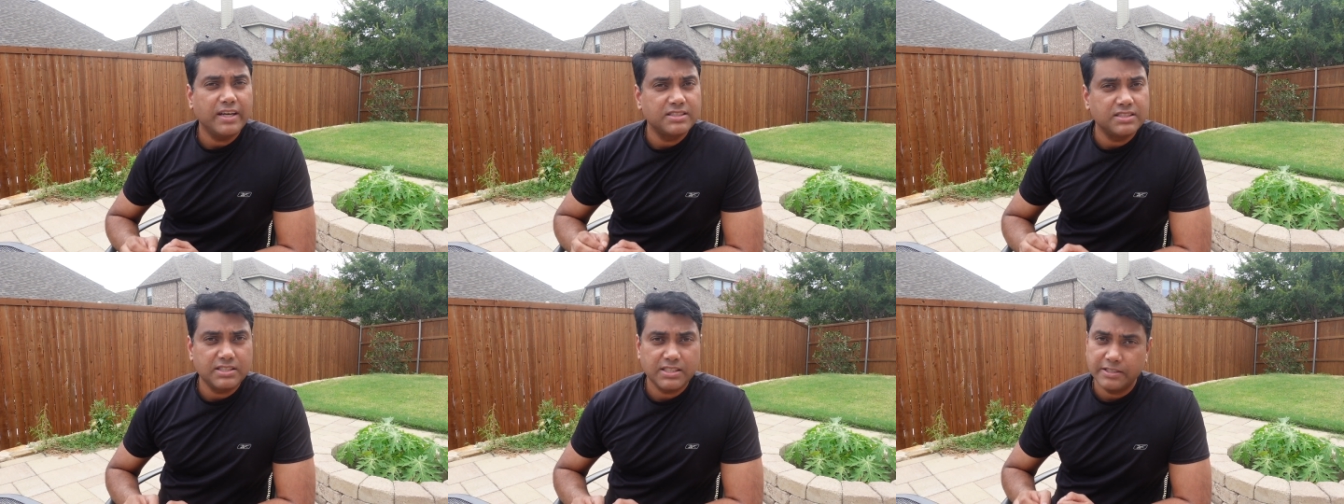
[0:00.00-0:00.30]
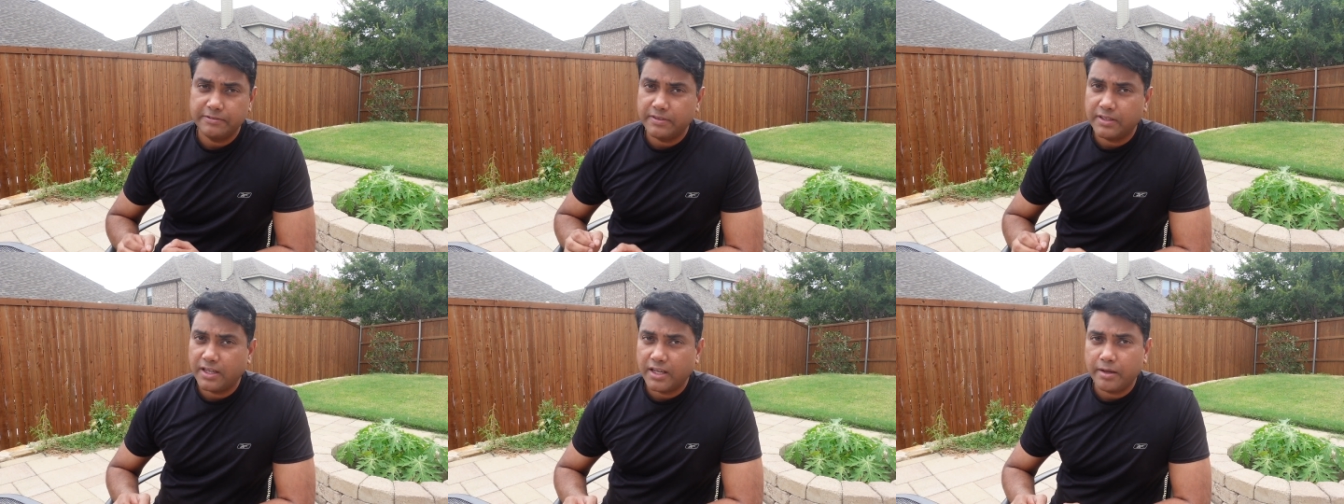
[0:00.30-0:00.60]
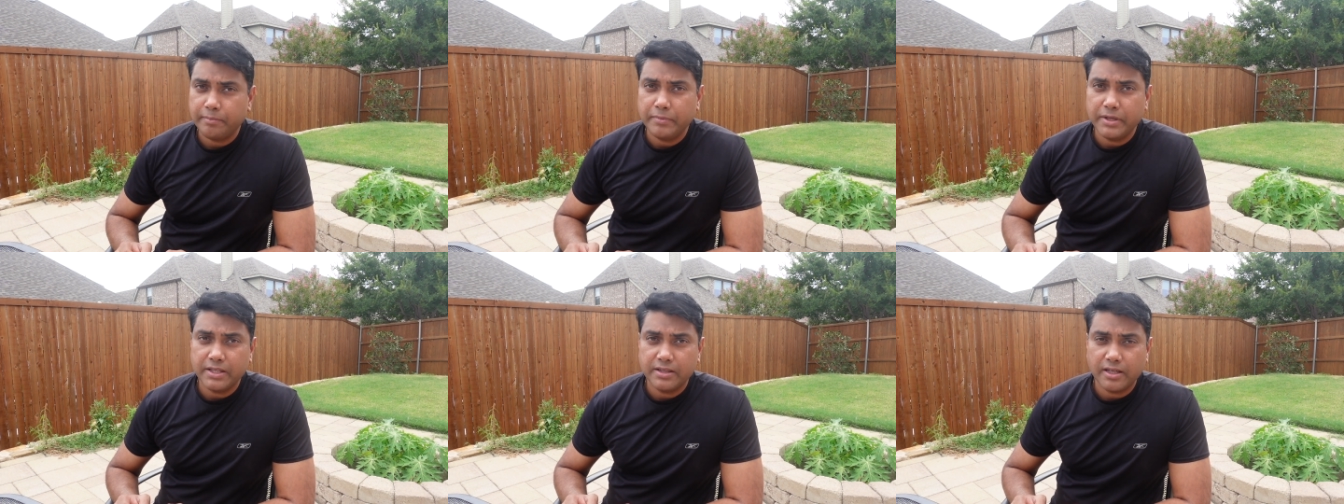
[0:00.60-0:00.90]
is it even
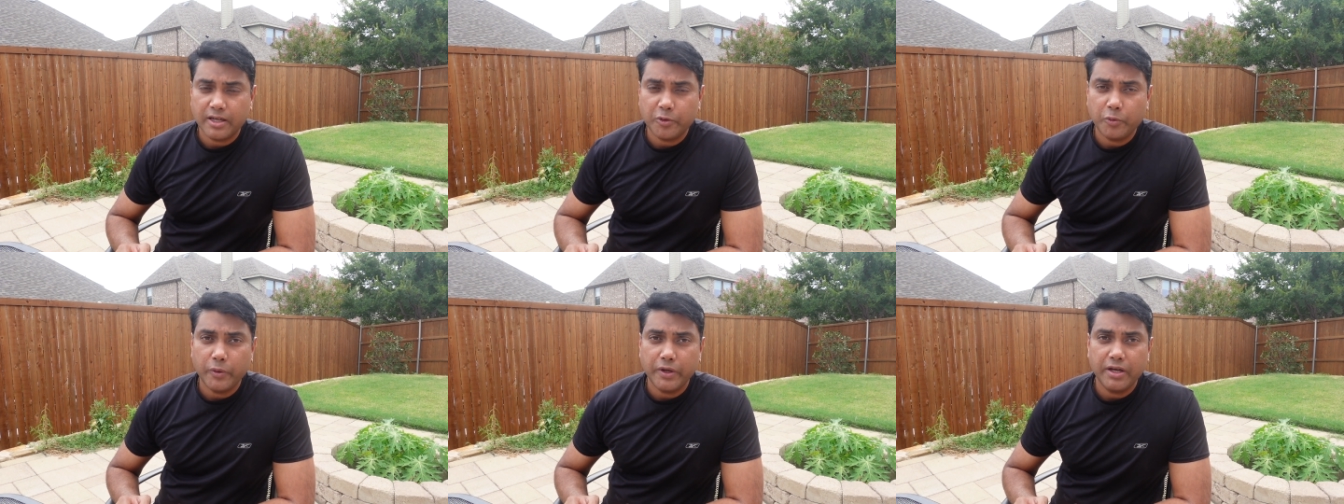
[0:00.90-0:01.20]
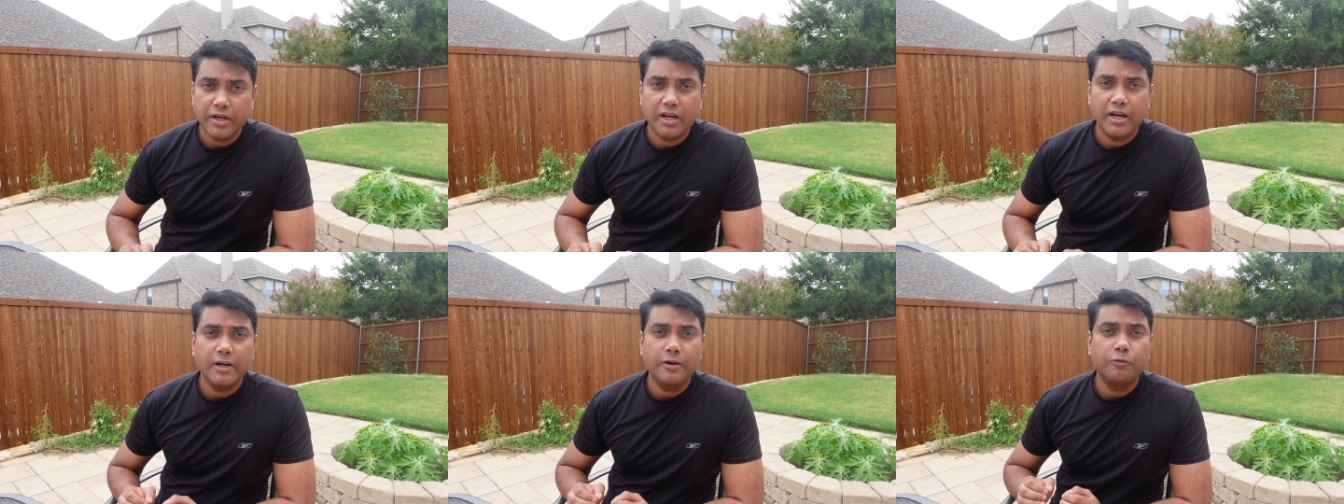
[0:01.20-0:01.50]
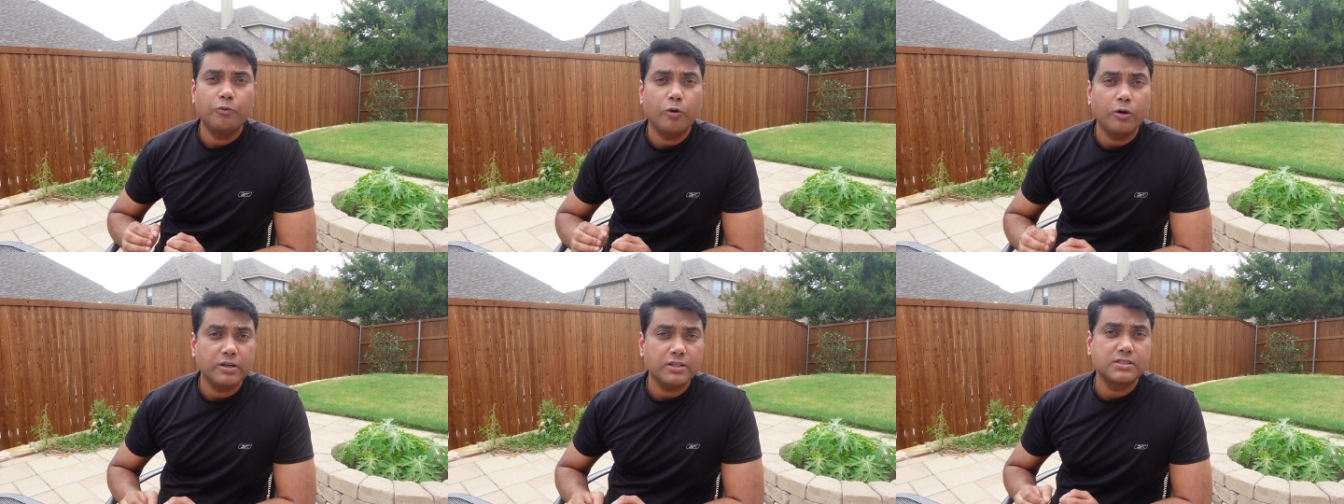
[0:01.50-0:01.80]
happening that way
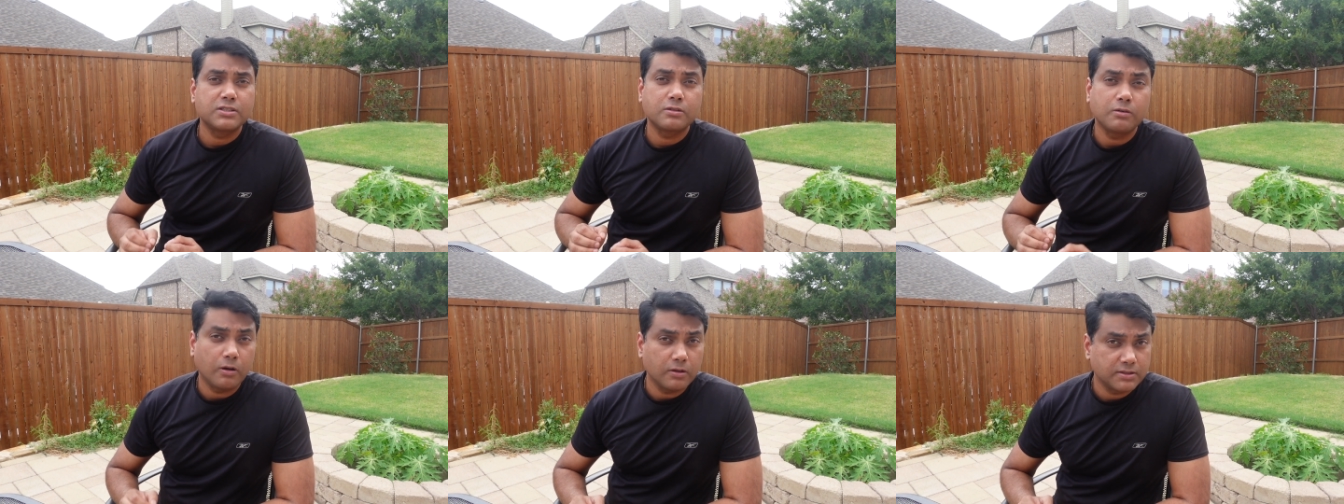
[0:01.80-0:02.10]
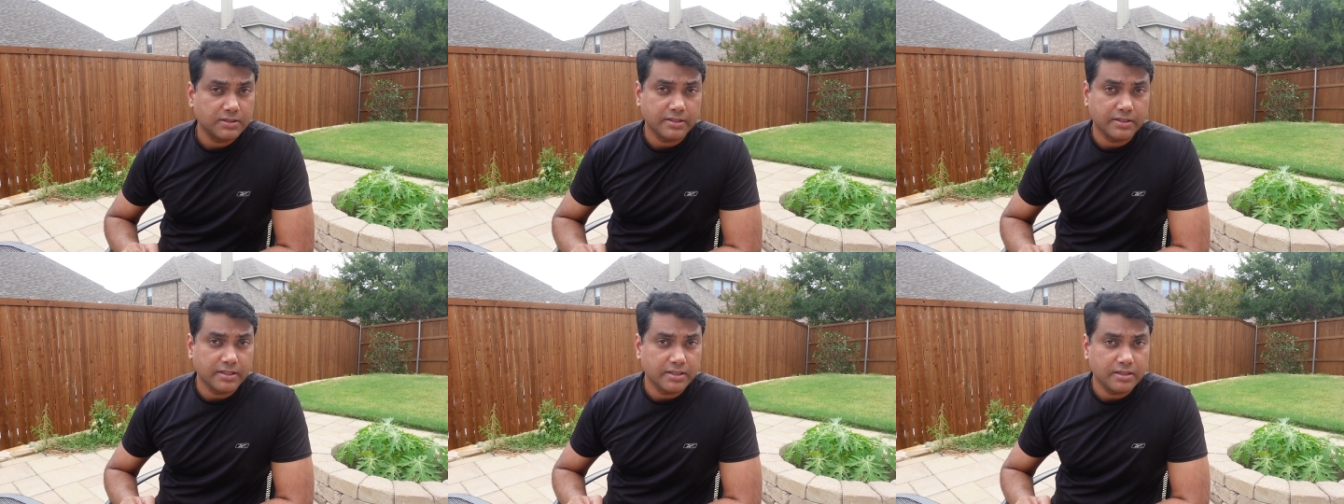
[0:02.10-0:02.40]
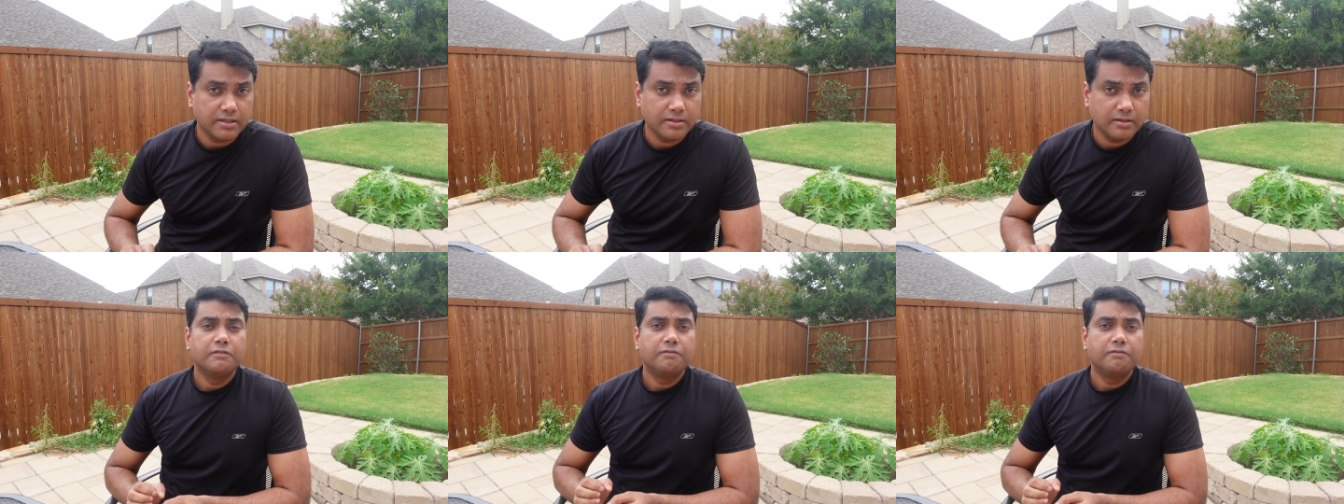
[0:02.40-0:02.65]
and what is causing it?